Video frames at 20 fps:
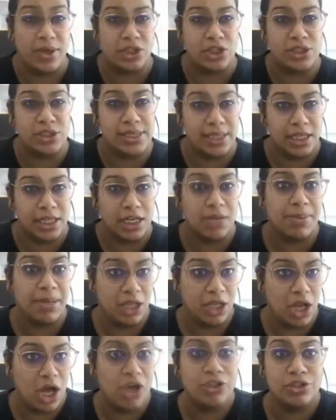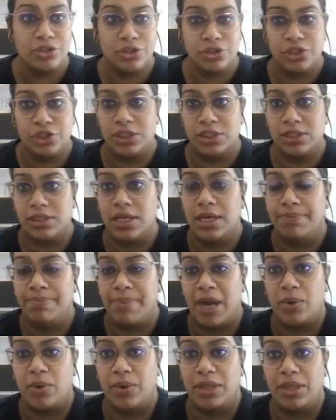question is a little bit long, so just
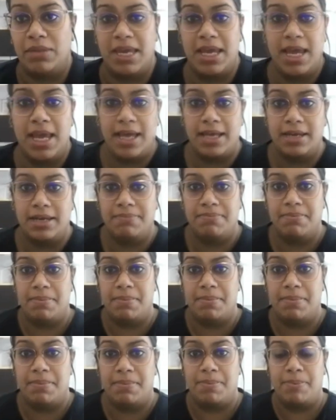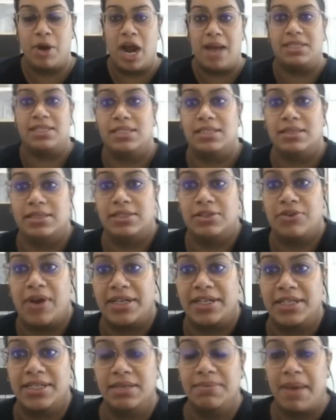bear with me, and perhaps this is
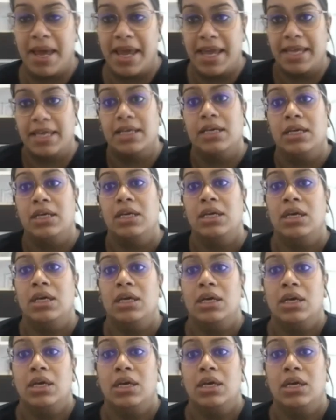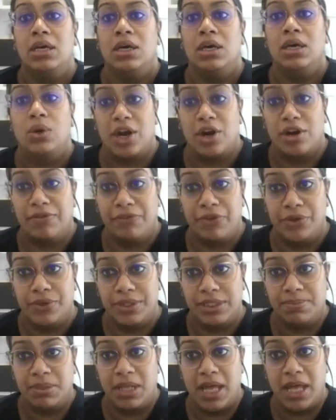directed to Mike. We are a fuel
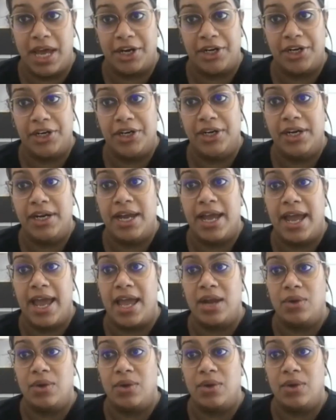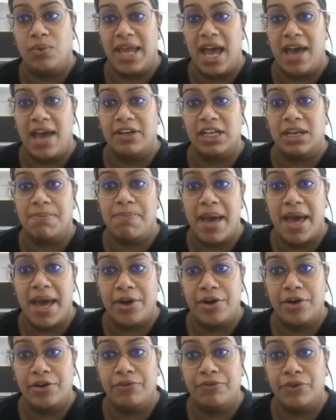supplier, and we have a
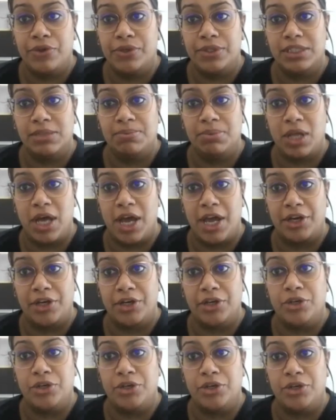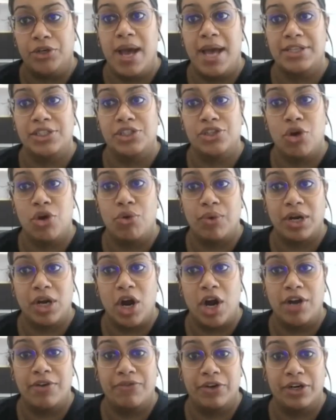competitor fuel supplier who has no
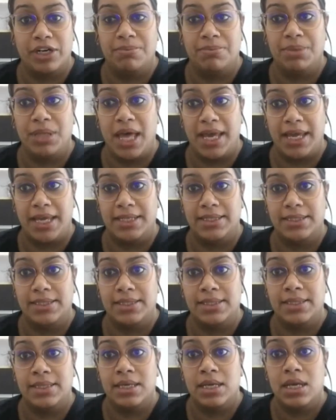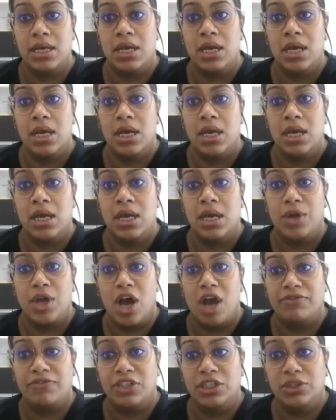regard for compliance. We
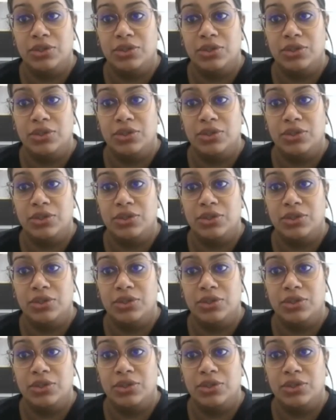often